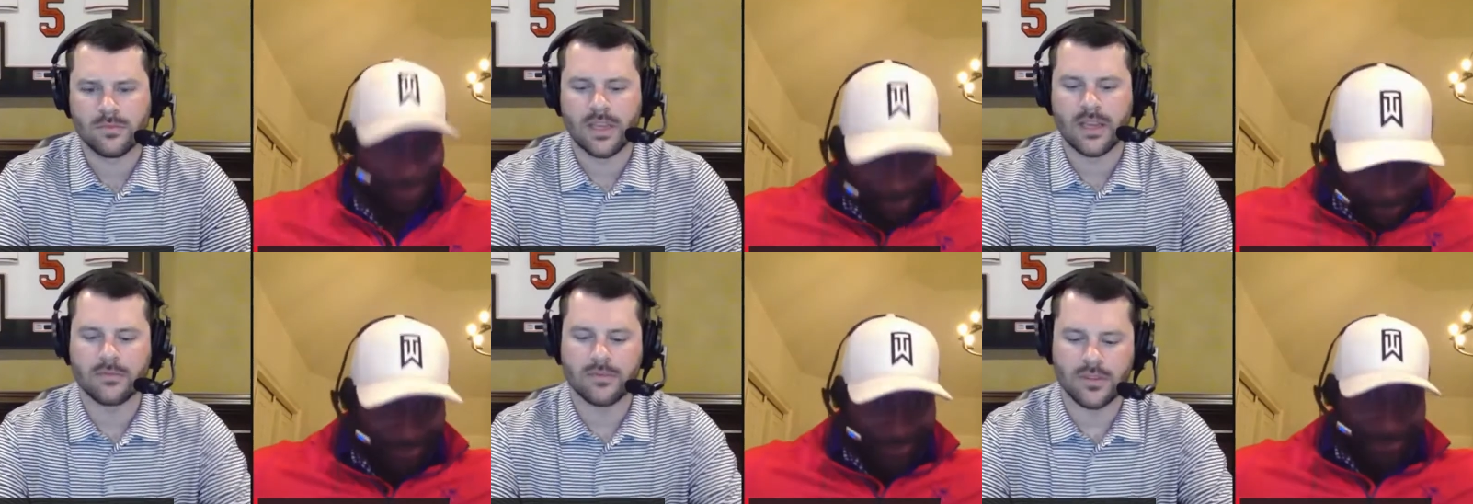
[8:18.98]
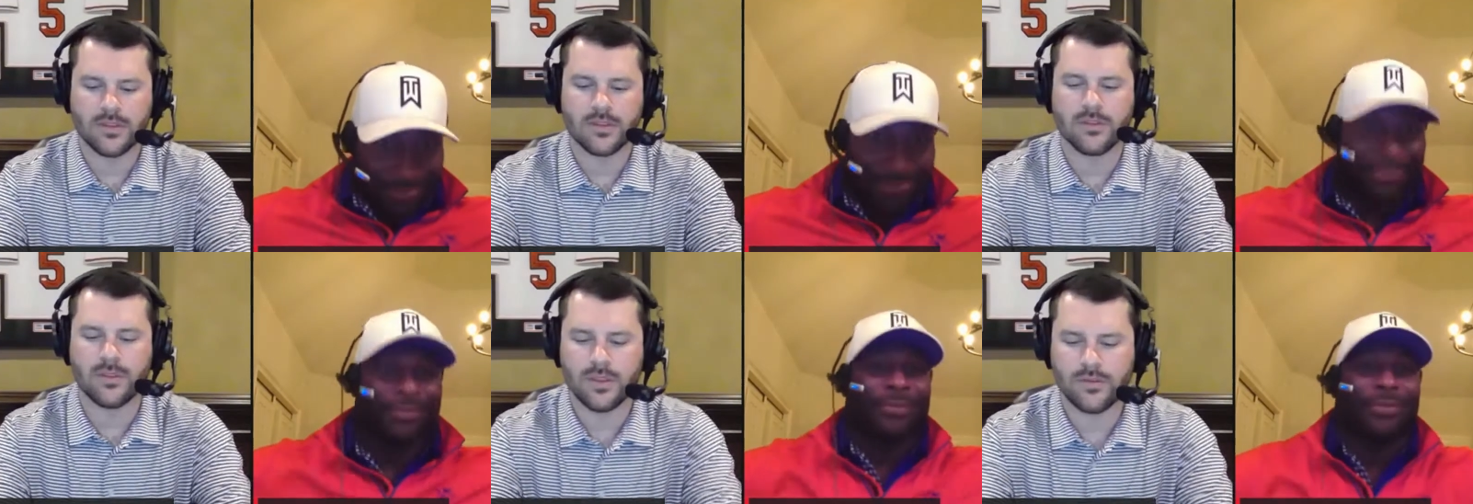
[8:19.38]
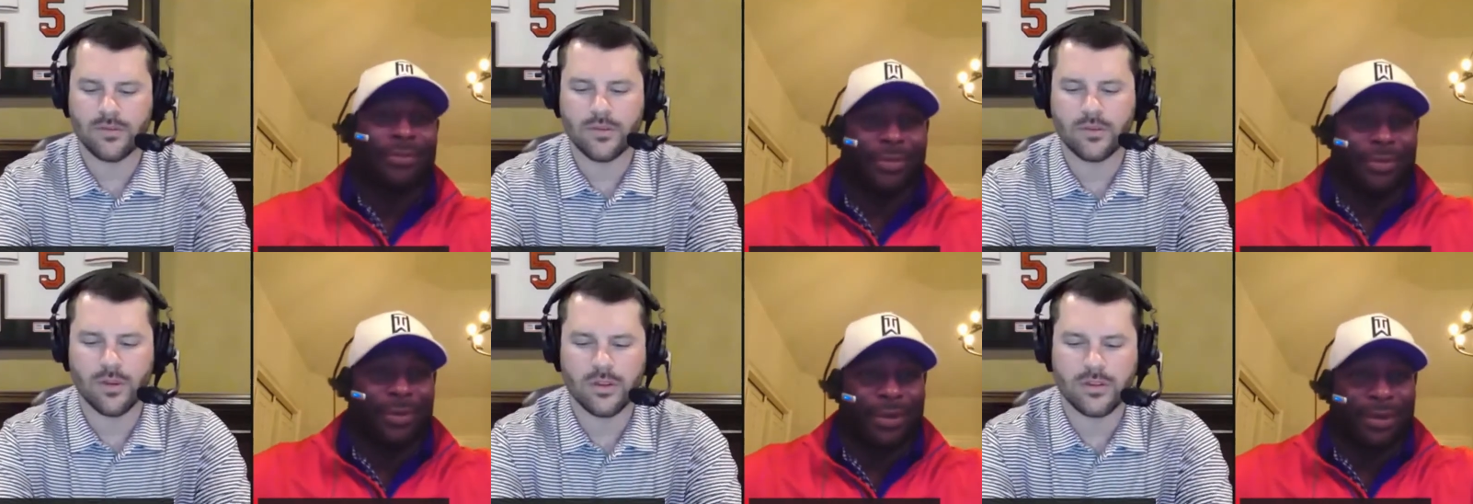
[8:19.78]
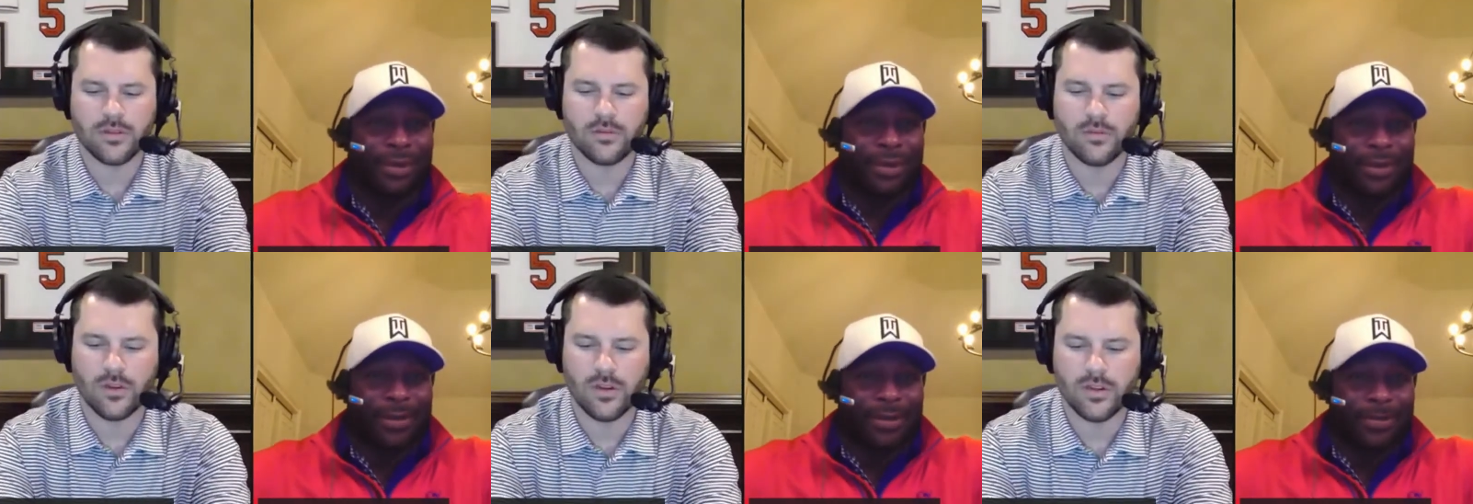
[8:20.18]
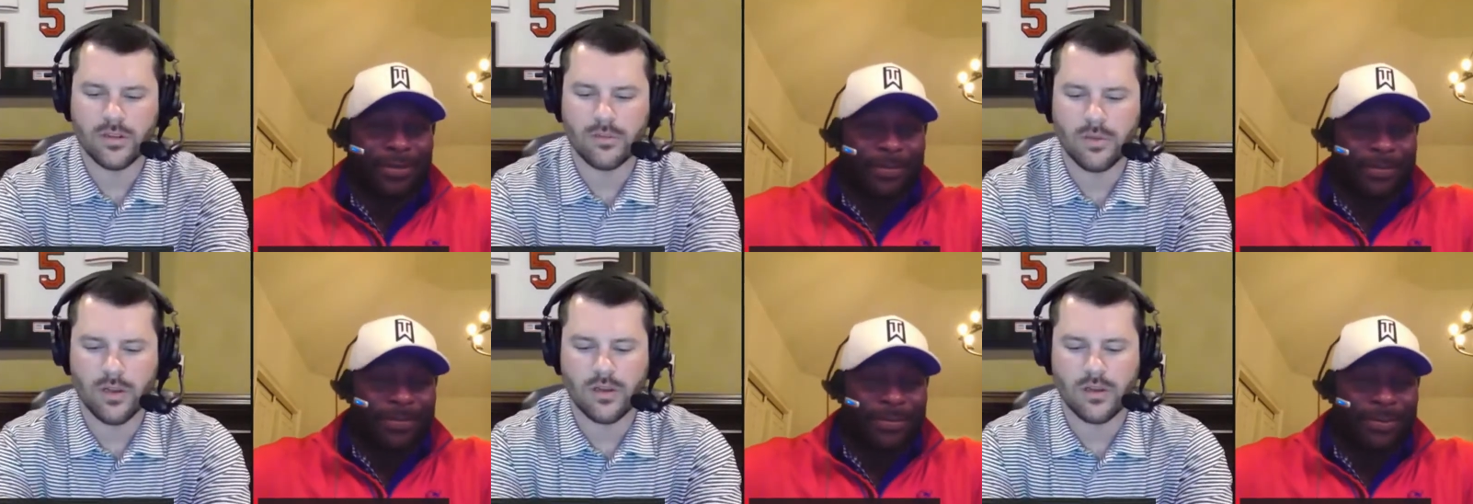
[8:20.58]
Speaker 1: Absolutely, if you're running the, running the
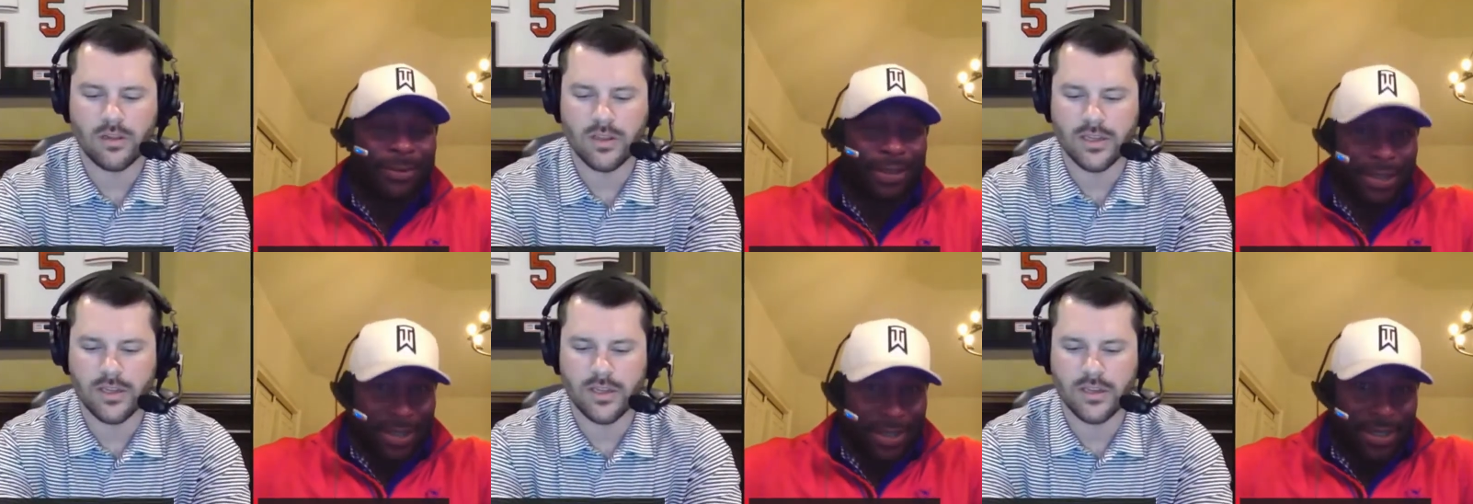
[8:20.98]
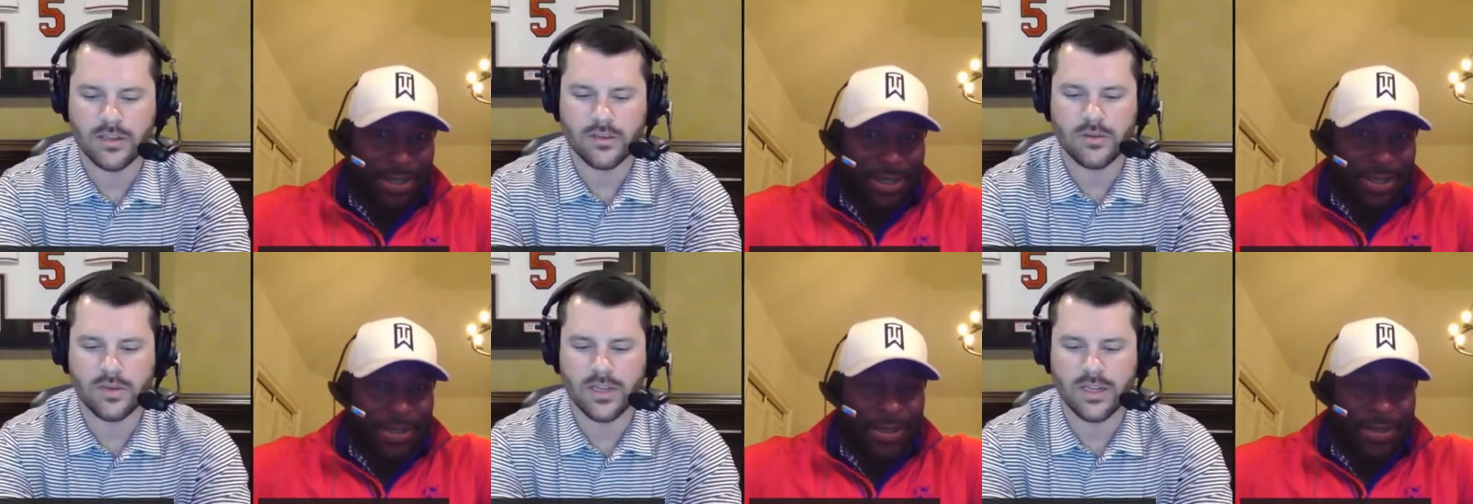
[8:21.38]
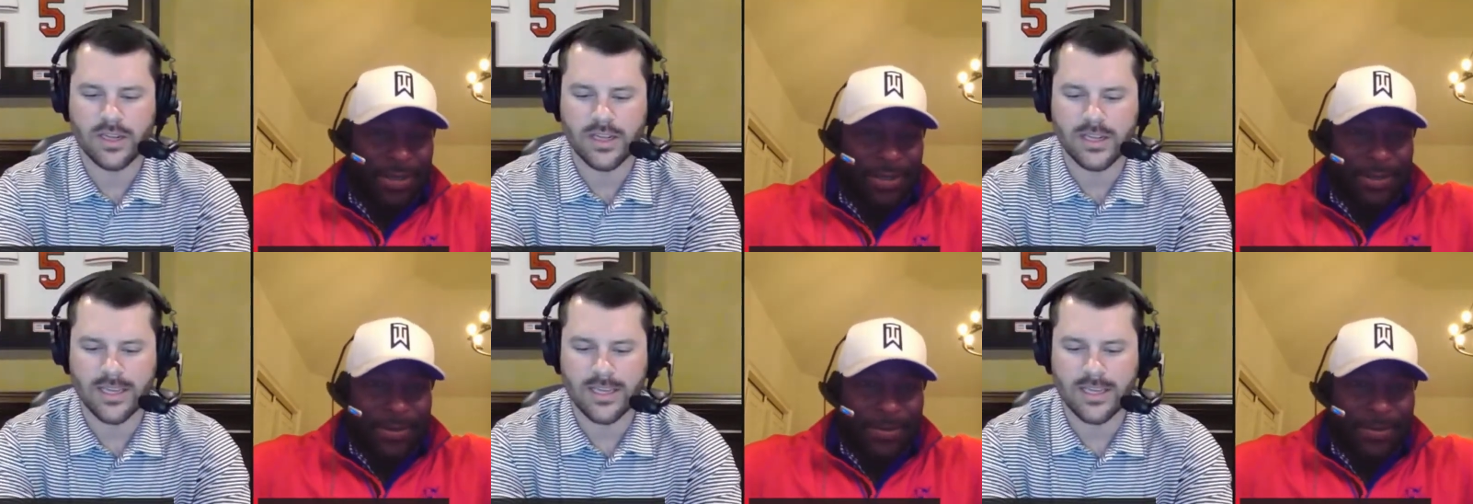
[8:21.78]
ball and uh, doing it at